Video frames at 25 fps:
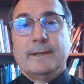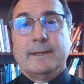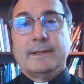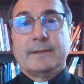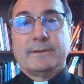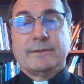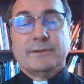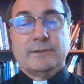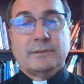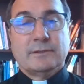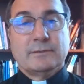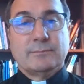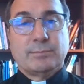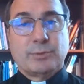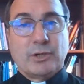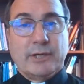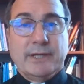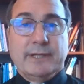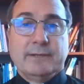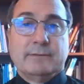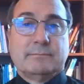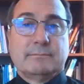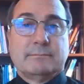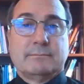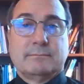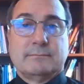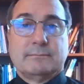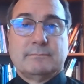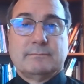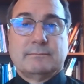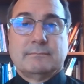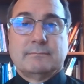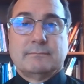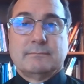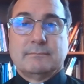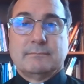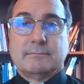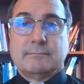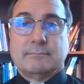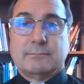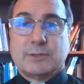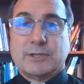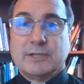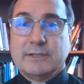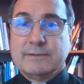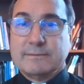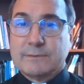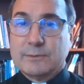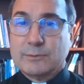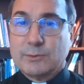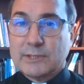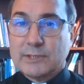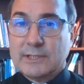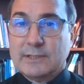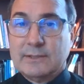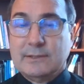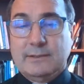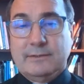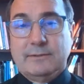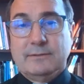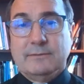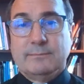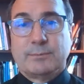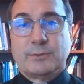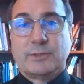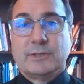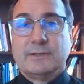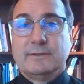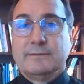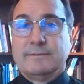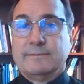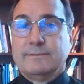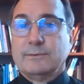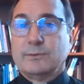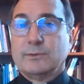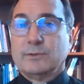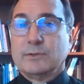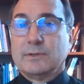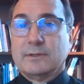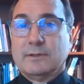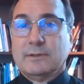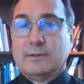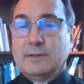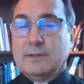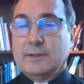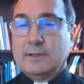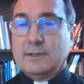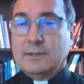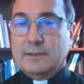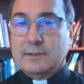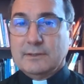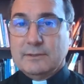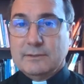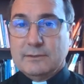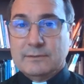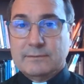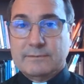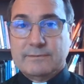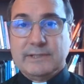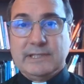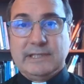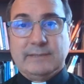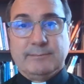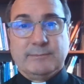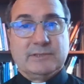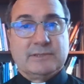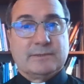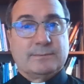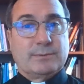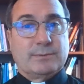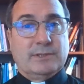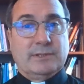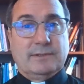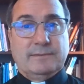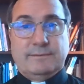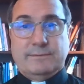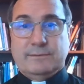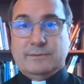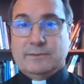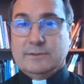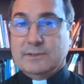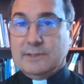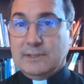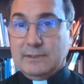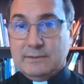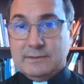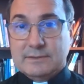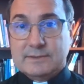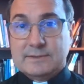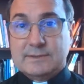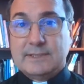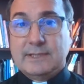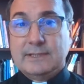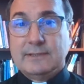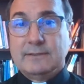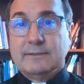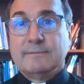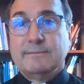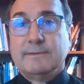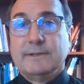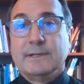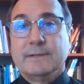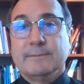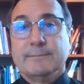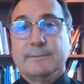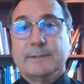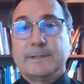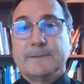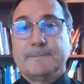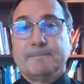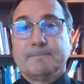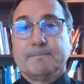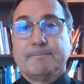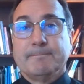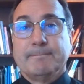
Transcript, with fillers: and third pray Pray for one another. Pray for your families. Pray for our extended family.